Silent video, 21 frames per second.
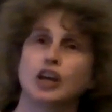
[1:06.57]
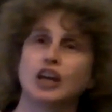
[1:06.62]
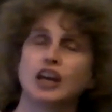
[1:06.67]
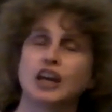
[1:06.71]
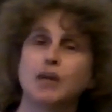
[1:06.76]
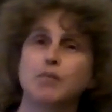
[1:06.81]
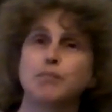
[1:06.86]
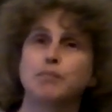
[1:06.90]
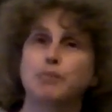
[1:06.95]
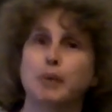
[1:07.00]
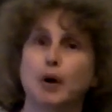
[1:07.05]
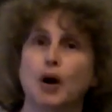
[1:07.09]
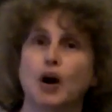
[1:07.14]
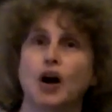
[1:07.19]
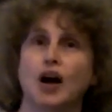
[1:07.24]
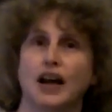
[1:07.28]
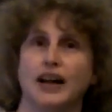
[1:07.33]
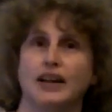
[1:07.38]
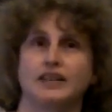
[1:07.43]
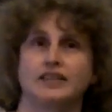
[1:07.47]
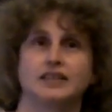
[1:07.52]
he
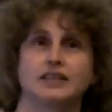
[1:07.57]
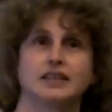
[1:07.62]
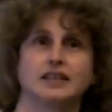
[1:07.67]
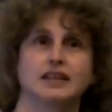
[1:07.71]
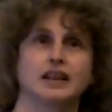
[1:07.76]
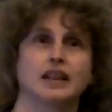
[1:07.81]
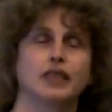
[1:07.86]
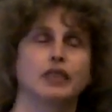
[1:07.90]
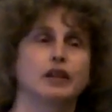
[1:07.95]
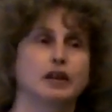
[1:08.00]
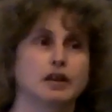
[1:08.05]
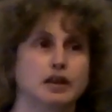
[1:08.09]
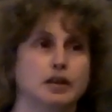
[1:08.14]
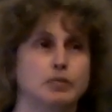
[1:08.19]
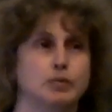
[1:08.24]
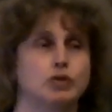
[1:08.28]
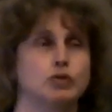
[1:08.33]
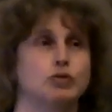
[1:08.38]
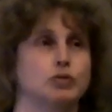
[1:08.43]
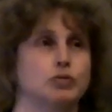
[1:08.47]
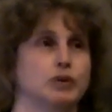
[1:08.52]
bought the
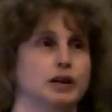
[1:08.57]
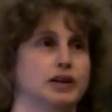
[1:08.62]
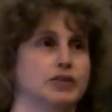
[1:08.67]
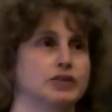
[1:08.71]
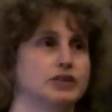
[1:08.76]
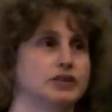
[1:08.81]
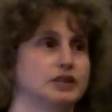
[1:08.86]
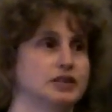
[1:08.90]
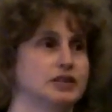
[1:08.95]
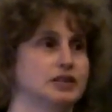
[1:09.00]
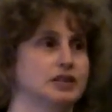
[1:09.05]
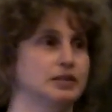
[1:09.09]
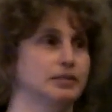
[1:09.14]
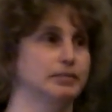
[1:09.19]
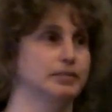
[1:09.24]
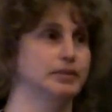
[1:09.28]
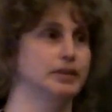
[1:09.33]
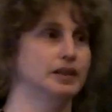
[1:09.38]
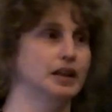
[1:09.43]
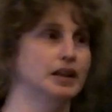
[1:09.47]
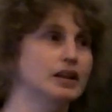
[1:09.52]
commuter rail system
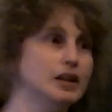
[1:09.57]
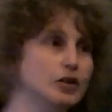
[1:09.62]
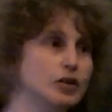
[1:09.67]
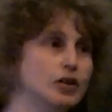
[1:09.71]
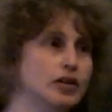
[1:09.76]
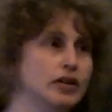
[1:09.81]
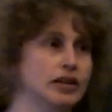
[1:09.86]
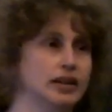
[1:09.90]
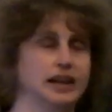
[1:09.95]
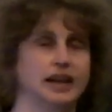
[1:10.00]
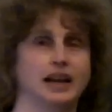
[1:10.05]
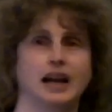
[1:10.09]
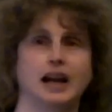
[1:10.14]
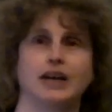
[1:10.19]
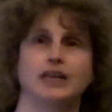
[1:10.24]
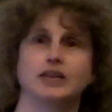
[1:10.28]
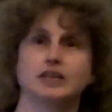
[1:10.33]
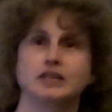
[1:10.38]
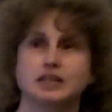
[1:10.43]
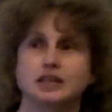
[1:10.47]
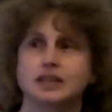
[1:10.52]
that currently
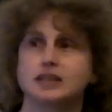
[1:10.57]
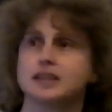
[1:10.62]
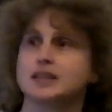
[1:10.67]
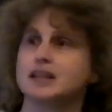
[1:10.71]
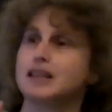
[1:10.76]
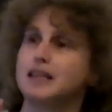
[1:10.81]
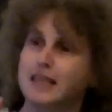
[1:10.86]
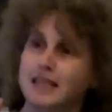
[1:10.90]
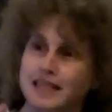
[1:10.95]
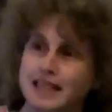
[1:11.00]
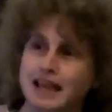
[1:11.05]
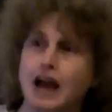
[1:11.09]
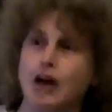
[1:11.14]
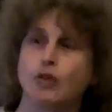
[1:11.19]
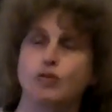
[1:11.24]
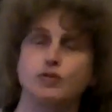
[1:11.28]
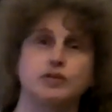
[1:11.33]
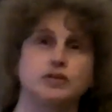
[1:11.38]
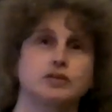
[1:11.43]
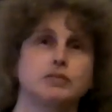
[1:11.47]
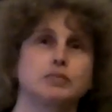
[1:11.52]
carries
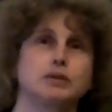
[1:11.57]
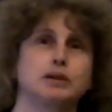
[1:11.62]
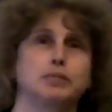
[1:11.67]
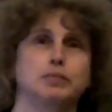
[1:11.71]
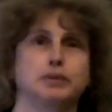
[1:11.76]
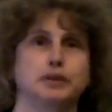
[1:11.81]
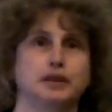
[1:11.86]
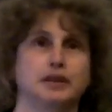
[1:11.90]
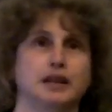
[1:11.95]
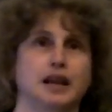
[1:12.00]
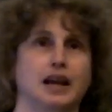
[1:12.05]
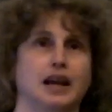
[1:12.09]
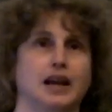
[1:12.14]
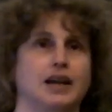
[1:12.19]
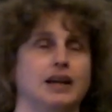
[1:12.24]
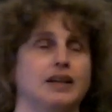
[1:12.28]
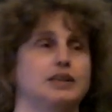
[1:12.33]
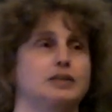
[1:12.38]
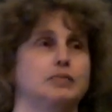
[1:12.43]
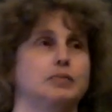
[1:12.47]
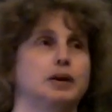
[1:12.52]
60,000 people a
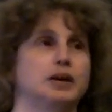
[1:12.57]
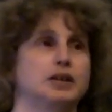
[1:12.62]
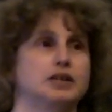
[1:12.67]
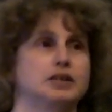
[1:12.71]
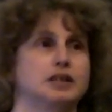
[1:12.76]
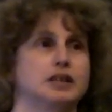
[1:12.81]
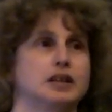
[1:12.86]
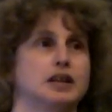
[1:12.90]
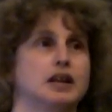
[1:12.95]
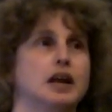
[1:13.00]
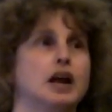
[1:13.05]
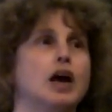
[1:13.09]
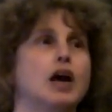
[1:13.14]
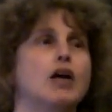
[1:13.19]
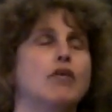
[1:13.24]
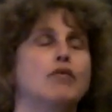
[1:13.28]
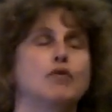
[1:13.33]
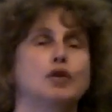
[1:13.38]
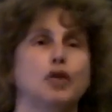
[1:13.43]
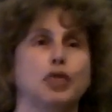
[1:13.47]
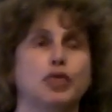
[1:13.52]
day into Boston
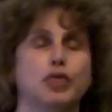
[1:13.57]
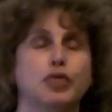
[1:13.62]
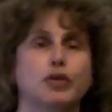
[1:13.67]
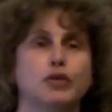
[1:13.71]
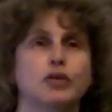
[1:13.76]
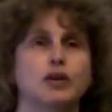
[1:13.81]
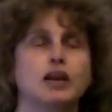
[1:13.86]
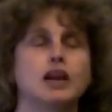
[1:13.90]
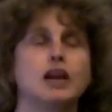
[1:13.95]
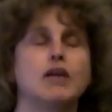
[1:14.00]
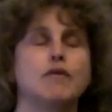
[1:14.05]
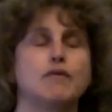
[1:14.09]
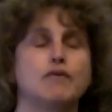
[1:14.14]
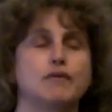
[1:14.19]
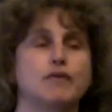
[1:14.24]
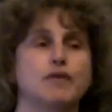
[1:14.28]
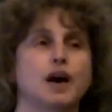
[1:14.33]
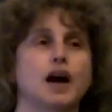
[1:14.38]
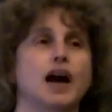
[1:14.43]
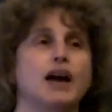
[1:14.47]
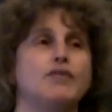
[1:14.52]
for
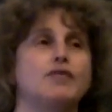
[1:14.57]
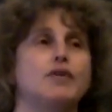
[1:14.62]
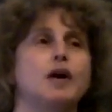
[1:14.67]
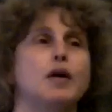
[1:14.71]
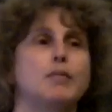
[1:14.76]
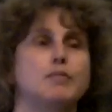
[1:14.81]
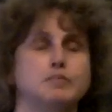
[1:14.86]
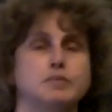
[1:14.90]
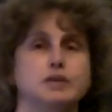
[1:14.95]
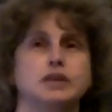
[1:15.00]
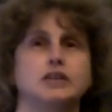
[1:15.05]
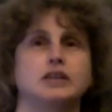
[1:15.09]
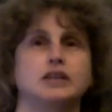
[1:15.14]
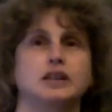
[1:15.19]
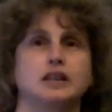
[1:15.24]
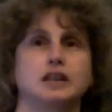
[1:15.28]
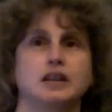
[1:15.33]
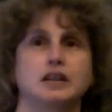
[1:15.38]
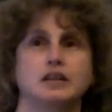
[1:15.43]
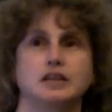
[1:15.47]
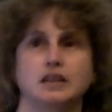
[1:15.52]
$35
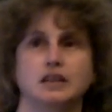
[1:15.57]
million